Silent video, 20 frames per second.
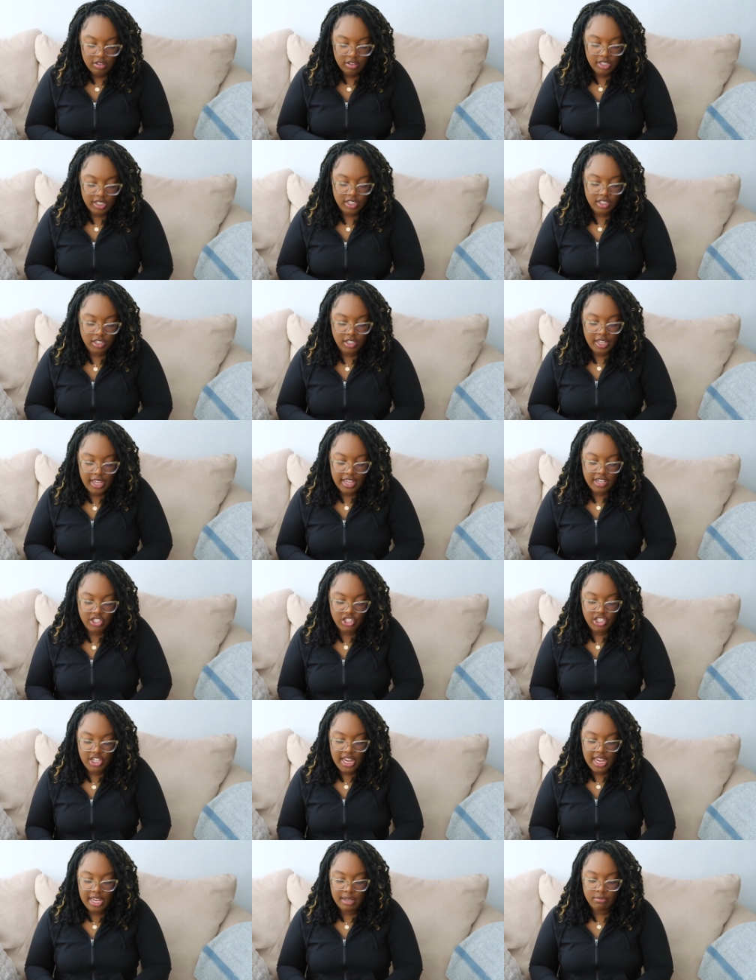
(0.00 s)
Let's look at
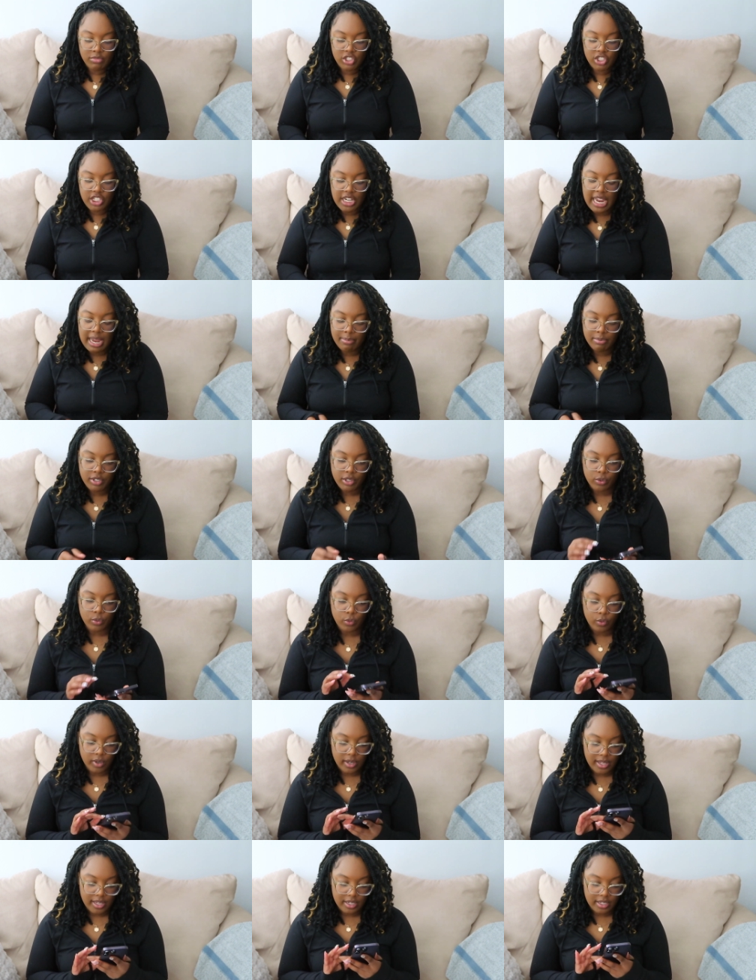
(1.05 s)
James chapter
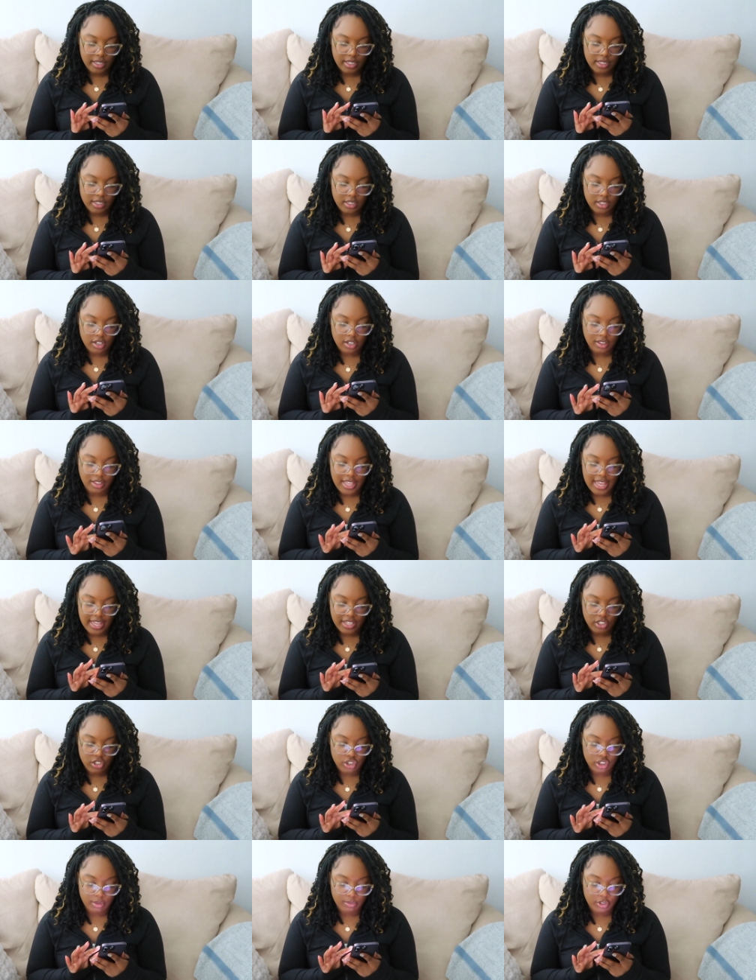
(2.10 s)
1. This is our
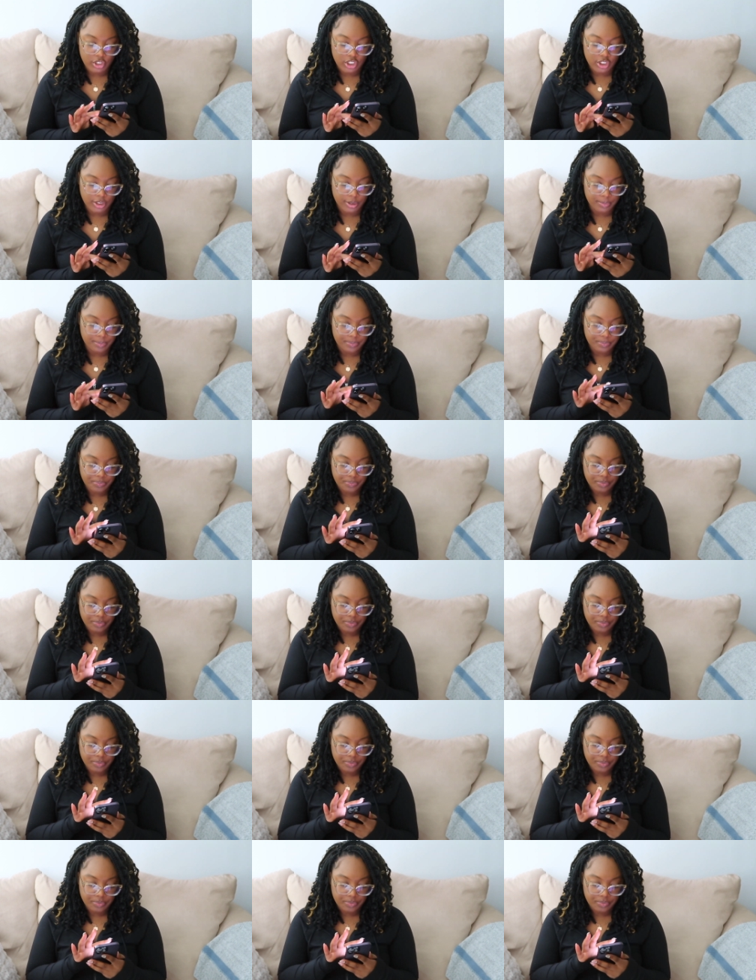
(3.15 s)
last scripture.